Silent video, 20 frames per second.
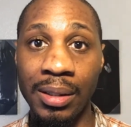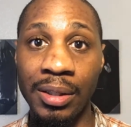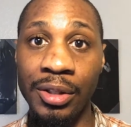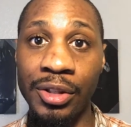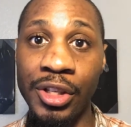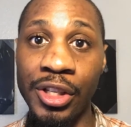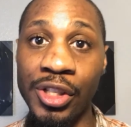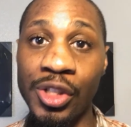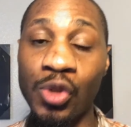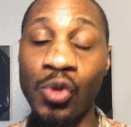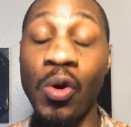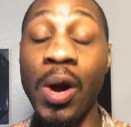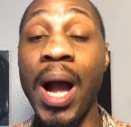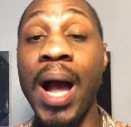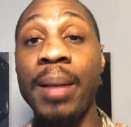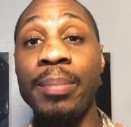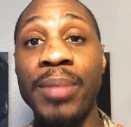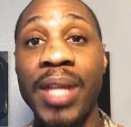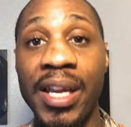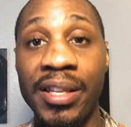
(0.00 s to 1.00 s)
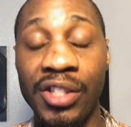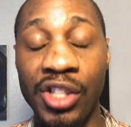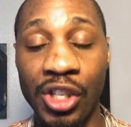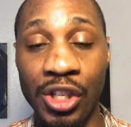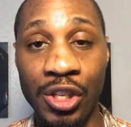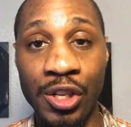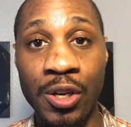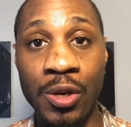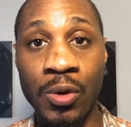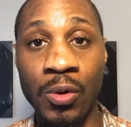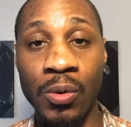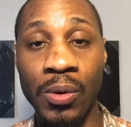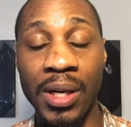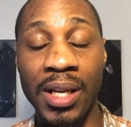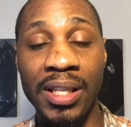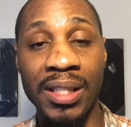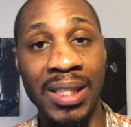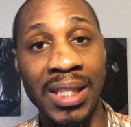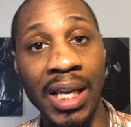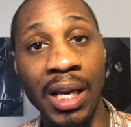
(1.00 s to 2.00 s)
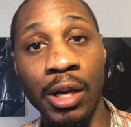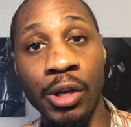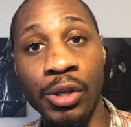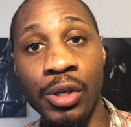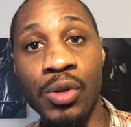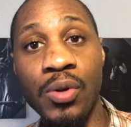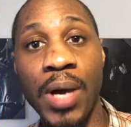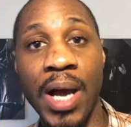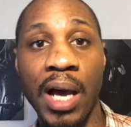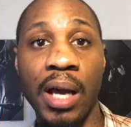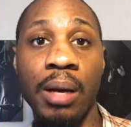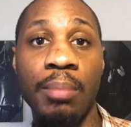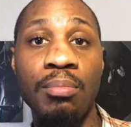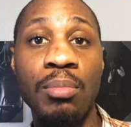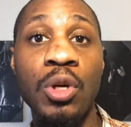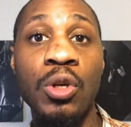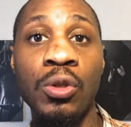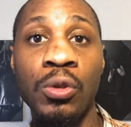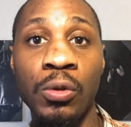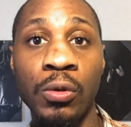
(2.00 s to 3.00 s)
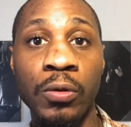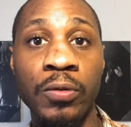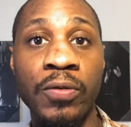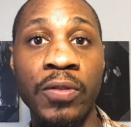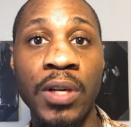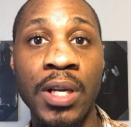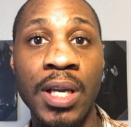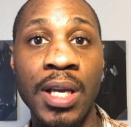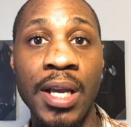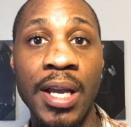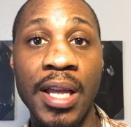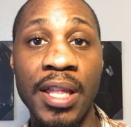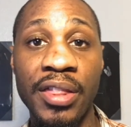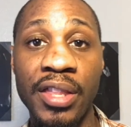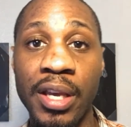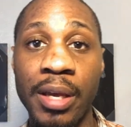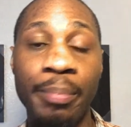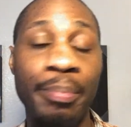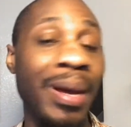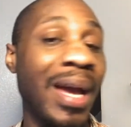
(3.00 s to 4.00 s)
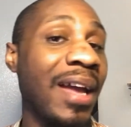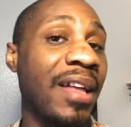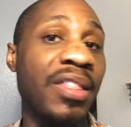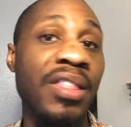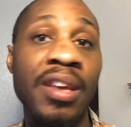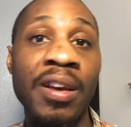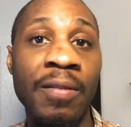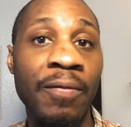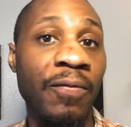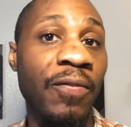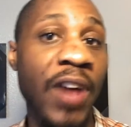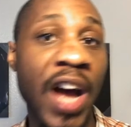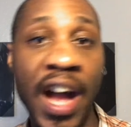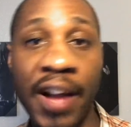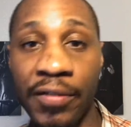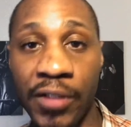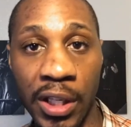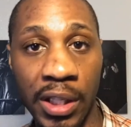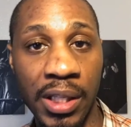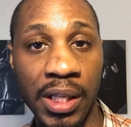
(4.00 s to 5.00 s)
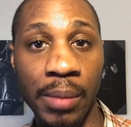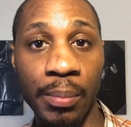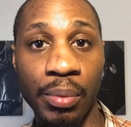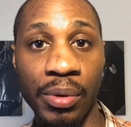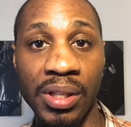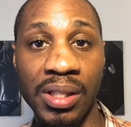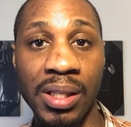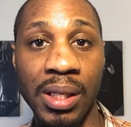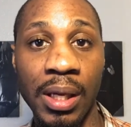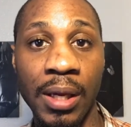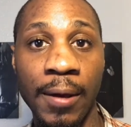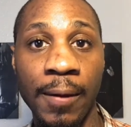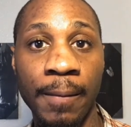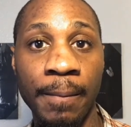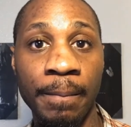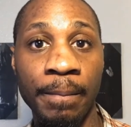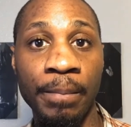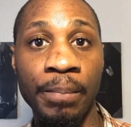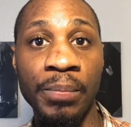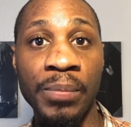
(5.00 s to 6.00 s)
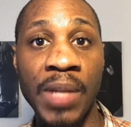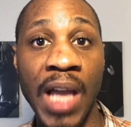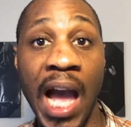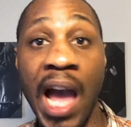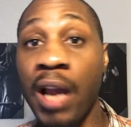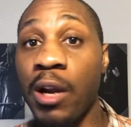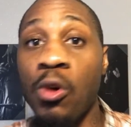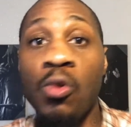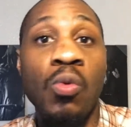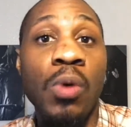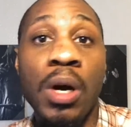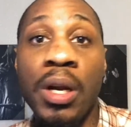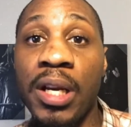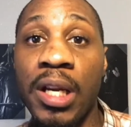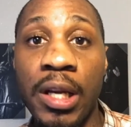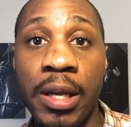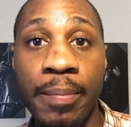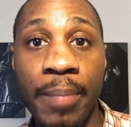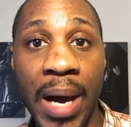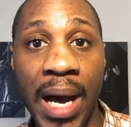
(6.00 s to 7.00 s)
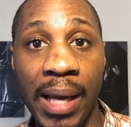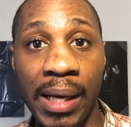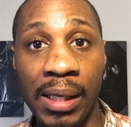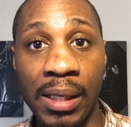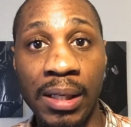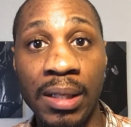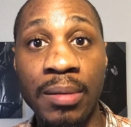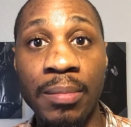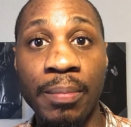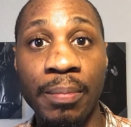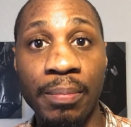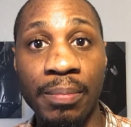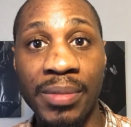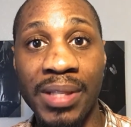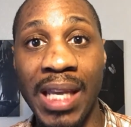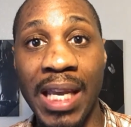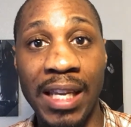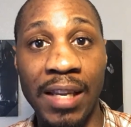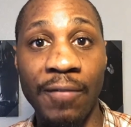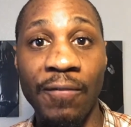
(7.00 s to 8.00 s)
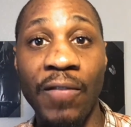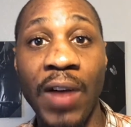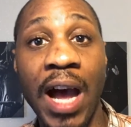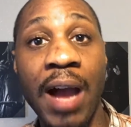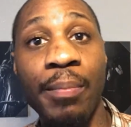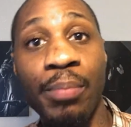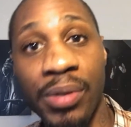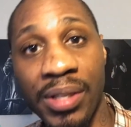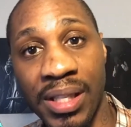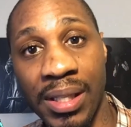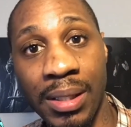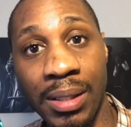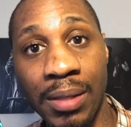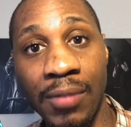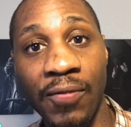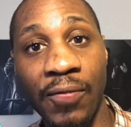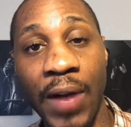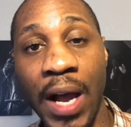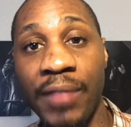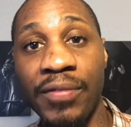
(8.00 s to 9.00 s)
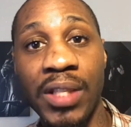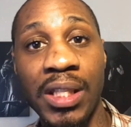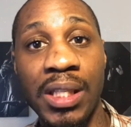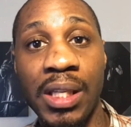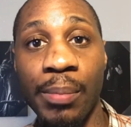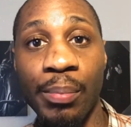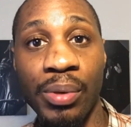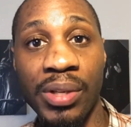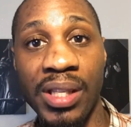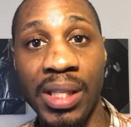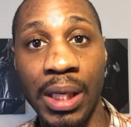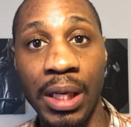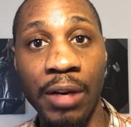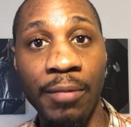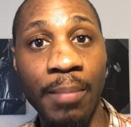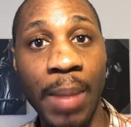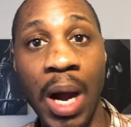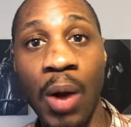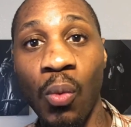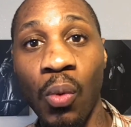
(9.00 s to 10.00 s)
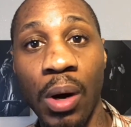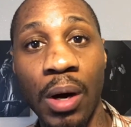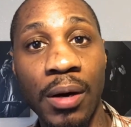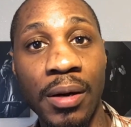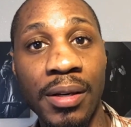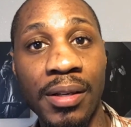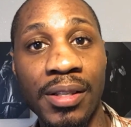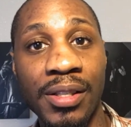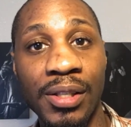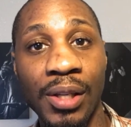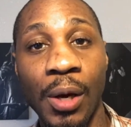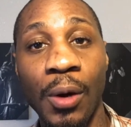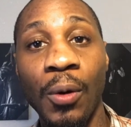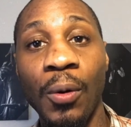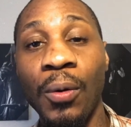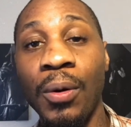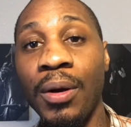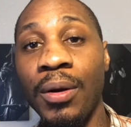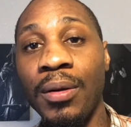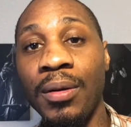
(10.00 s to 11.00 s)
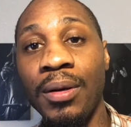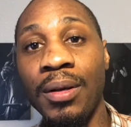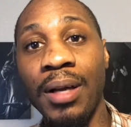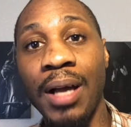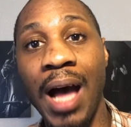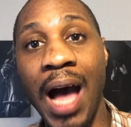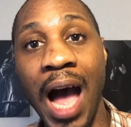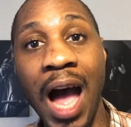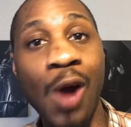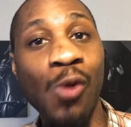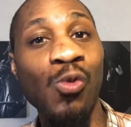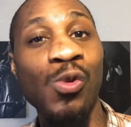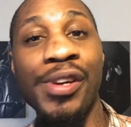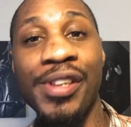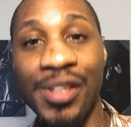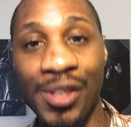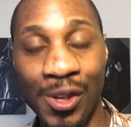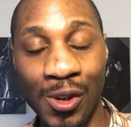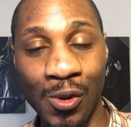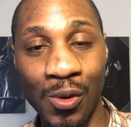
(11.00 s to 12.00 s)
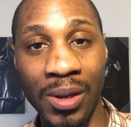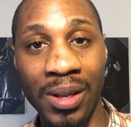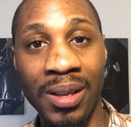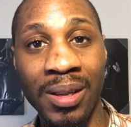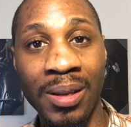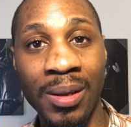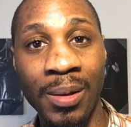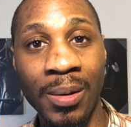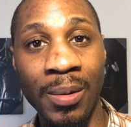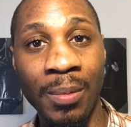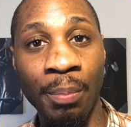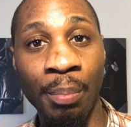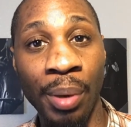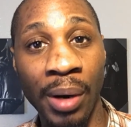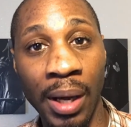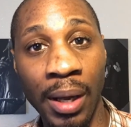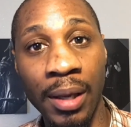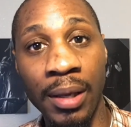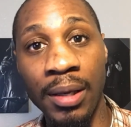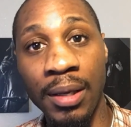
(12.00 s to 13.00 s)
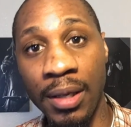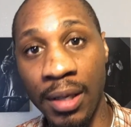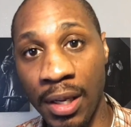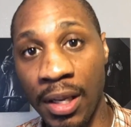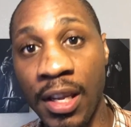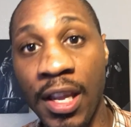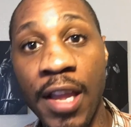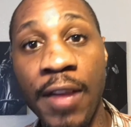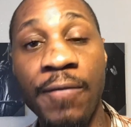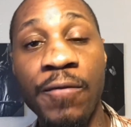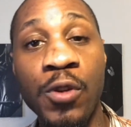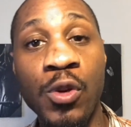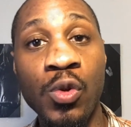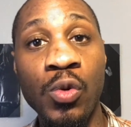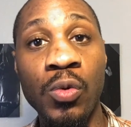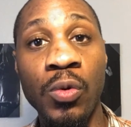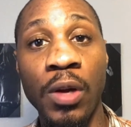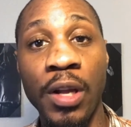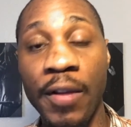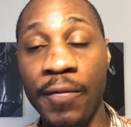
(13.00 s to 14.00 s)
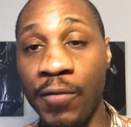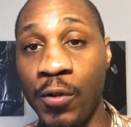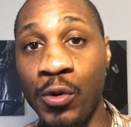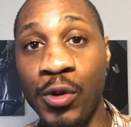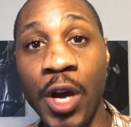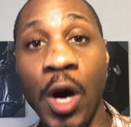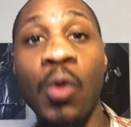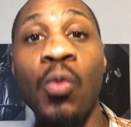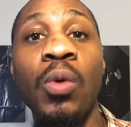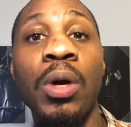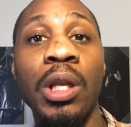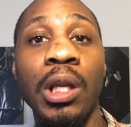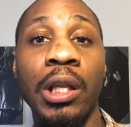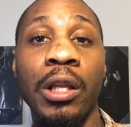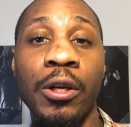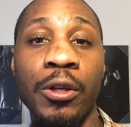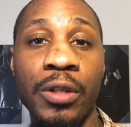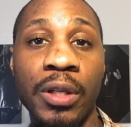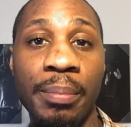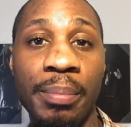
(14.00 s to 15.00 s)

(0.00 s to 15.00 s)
describe that to you and tell you how to move, and then pay them five to ten percent. I don't want anybody taking five to ten percent of my work, so I wouldn't do it. But if you, if you don't want to learn the